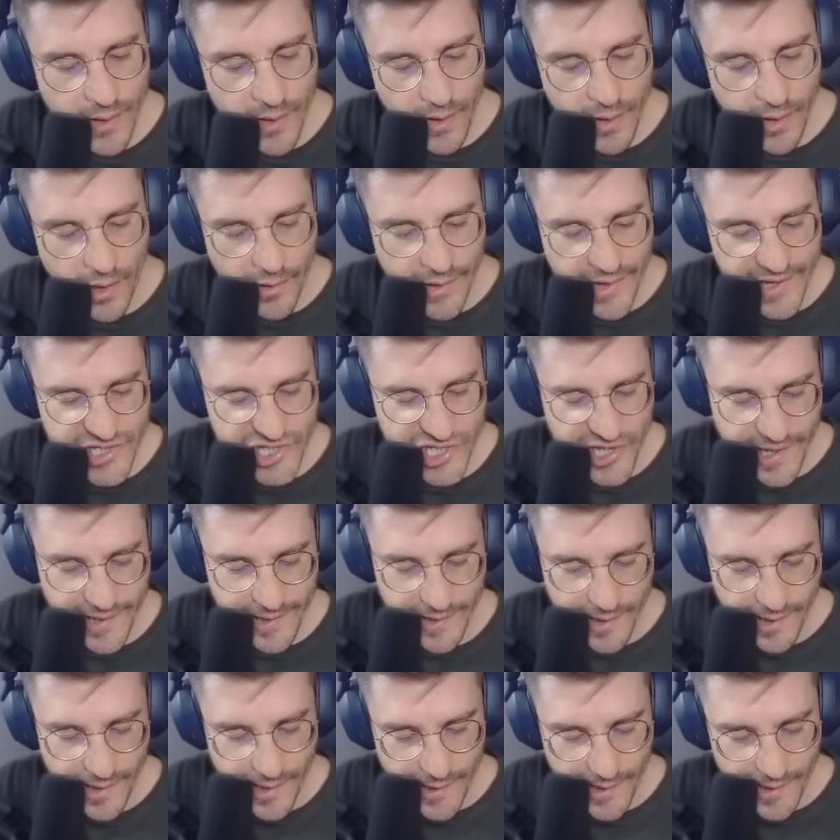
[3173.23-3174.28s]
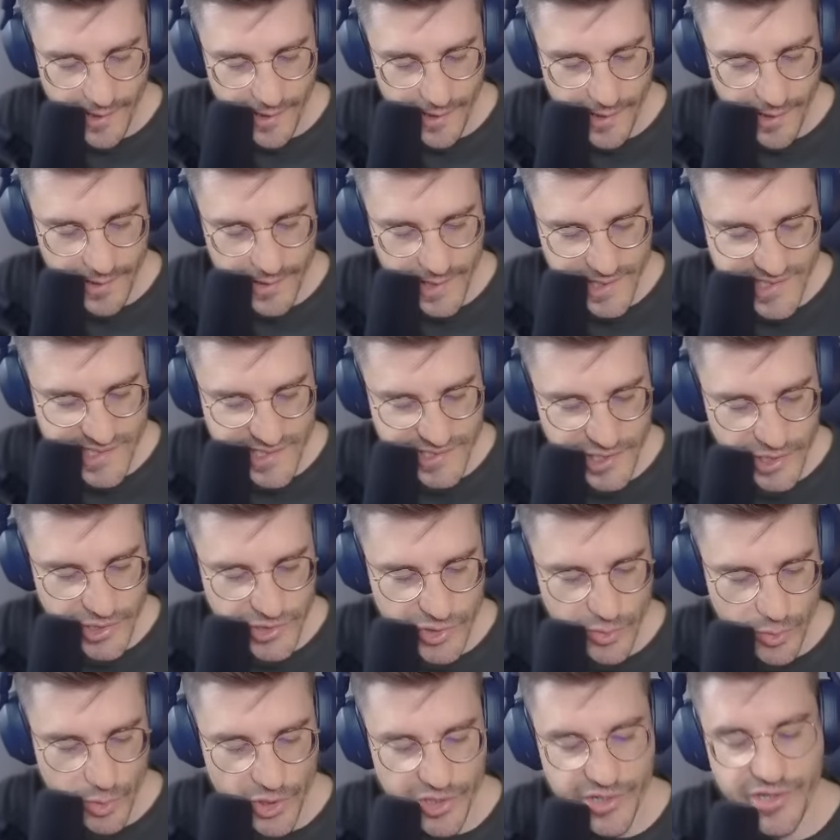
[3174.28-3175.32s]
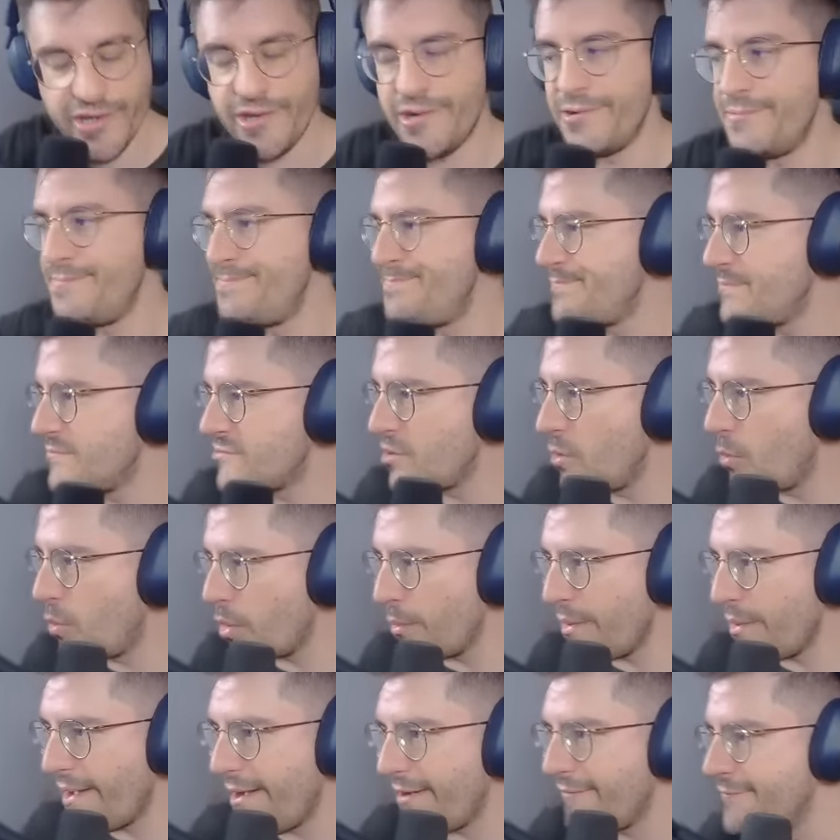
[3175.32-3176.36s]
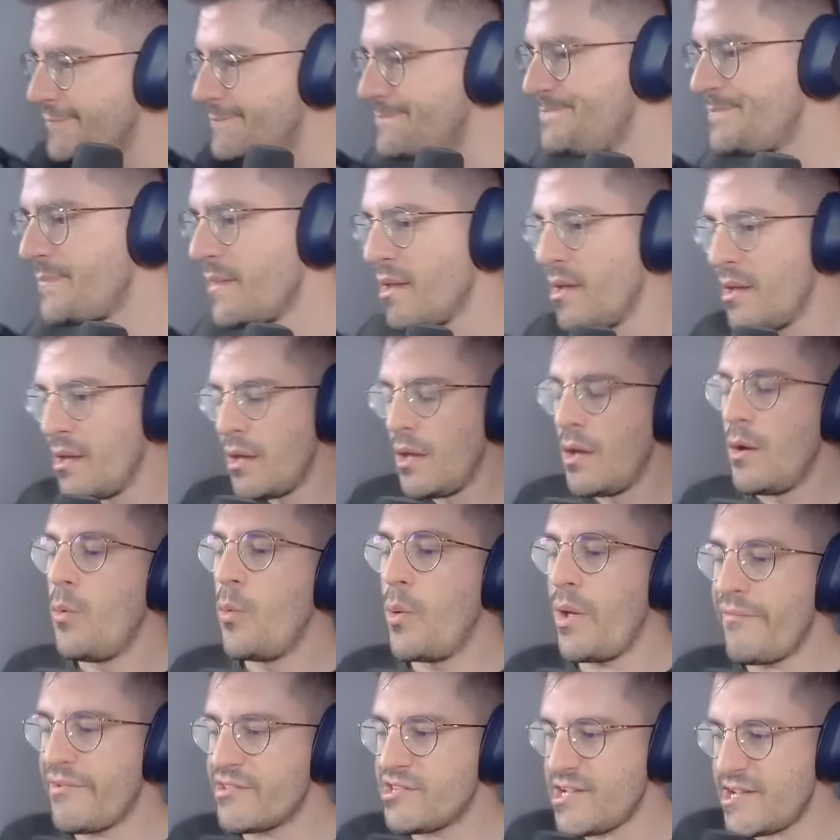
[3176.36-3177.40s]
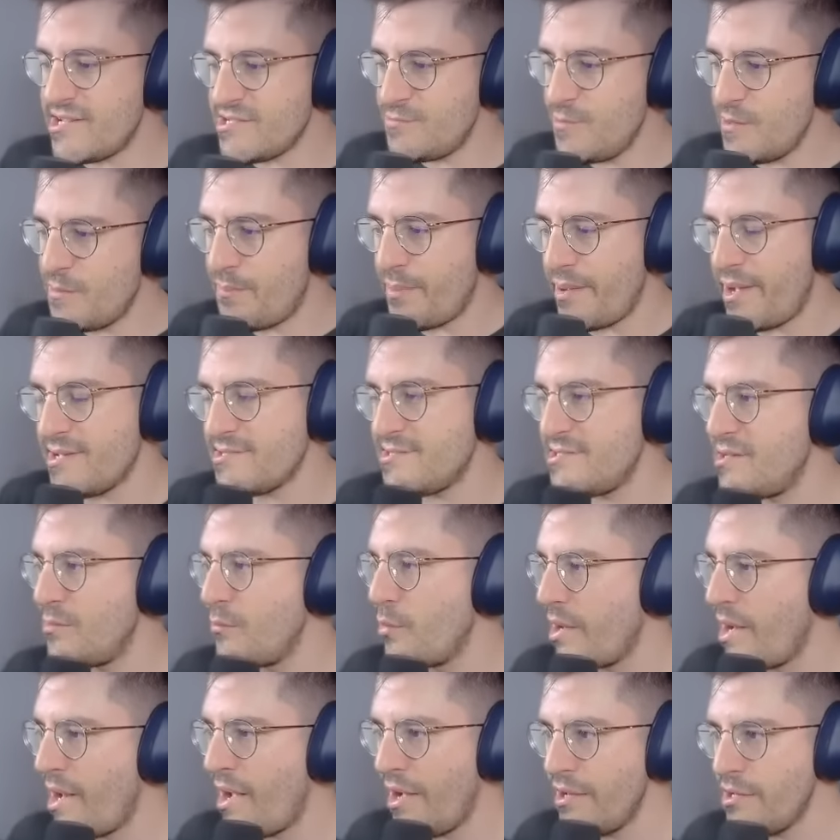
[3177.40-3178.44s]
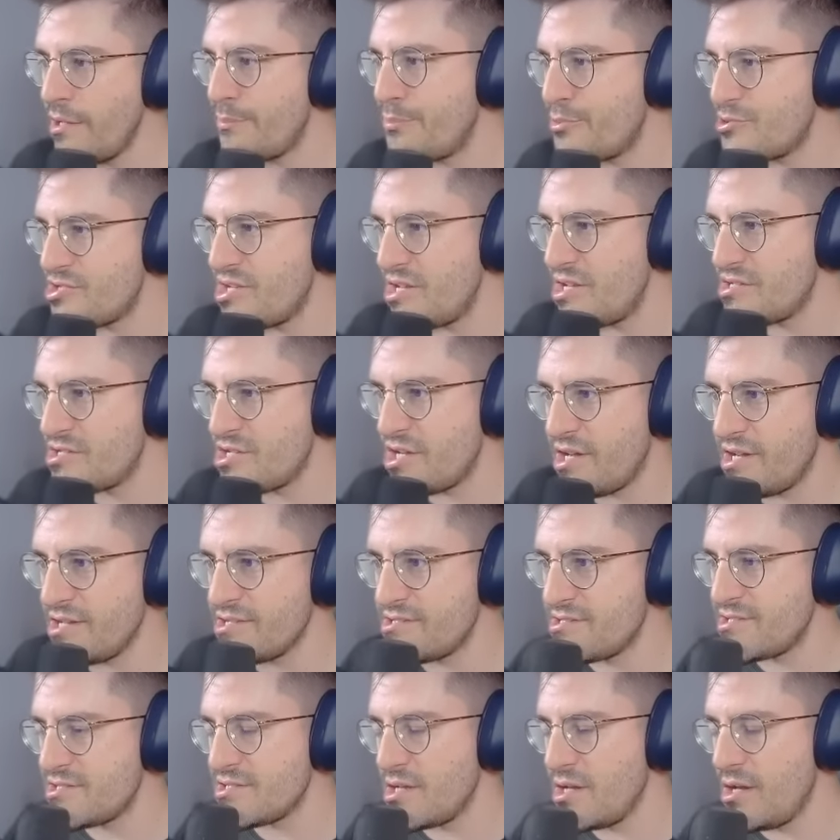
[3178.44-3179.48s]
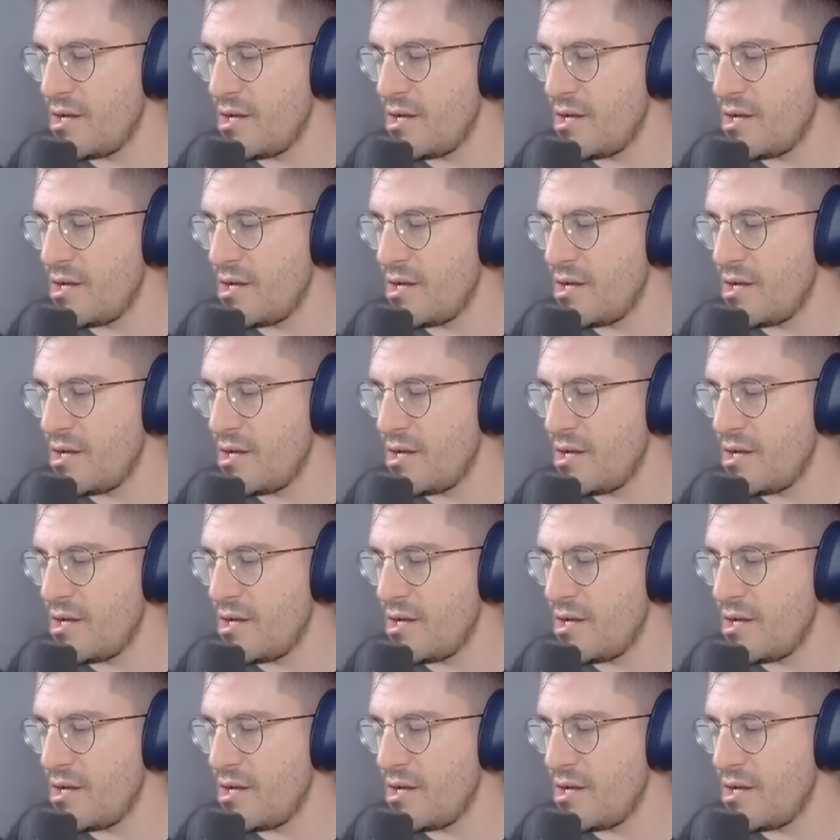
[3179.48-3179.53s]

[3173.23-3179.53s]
All right, Shad. Let's continue to work here. So what do we have? We have a test suite passing with 100% tests.